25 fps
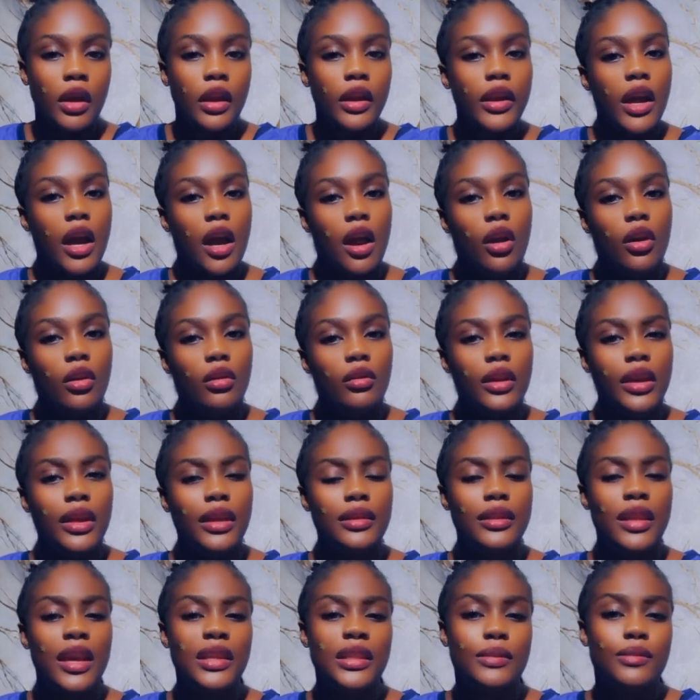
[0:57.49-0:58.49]
Now
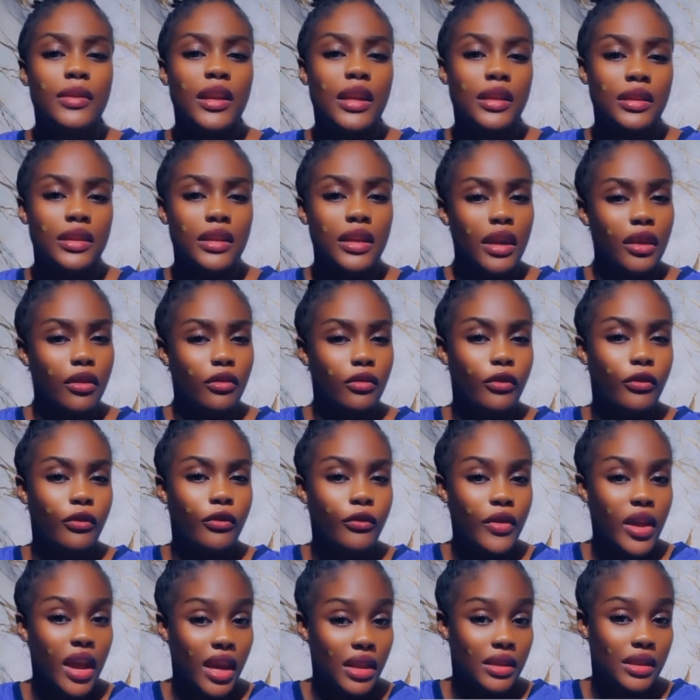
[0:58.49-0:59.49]
it takes place in
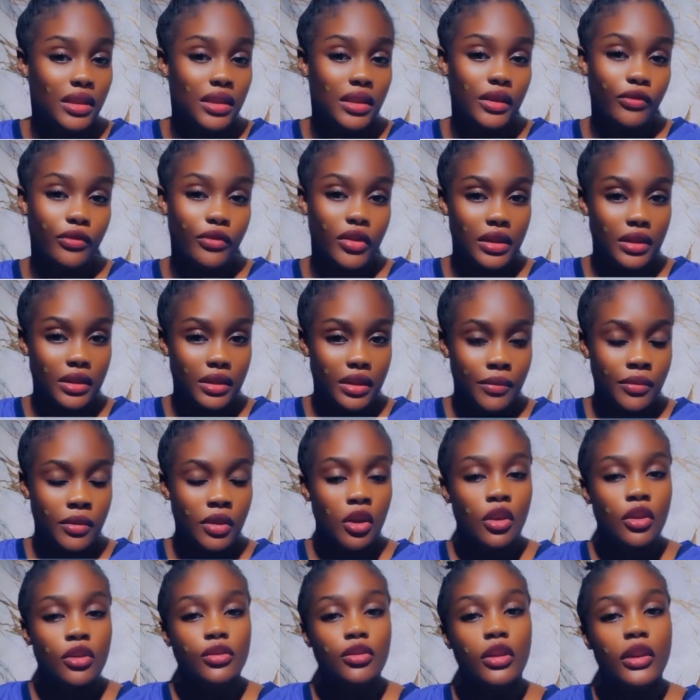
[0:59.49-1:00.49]
8 different steps.
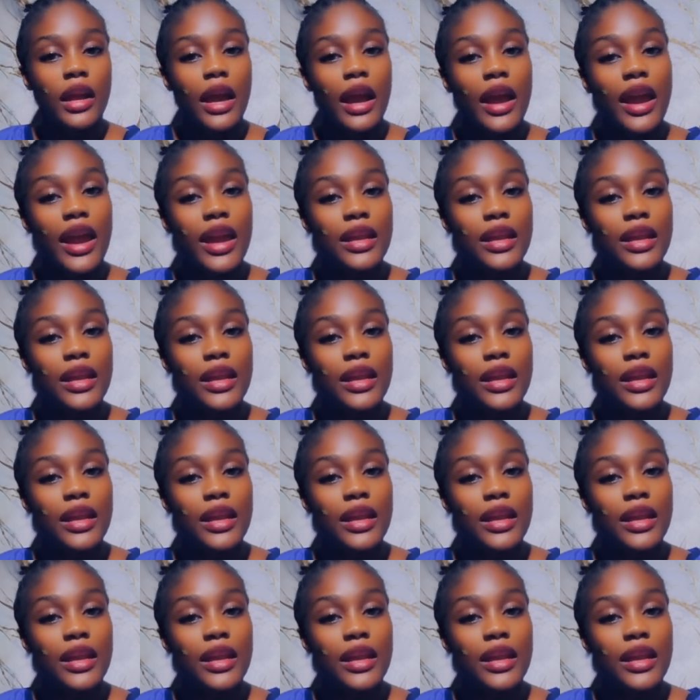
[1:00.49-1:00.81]
So there are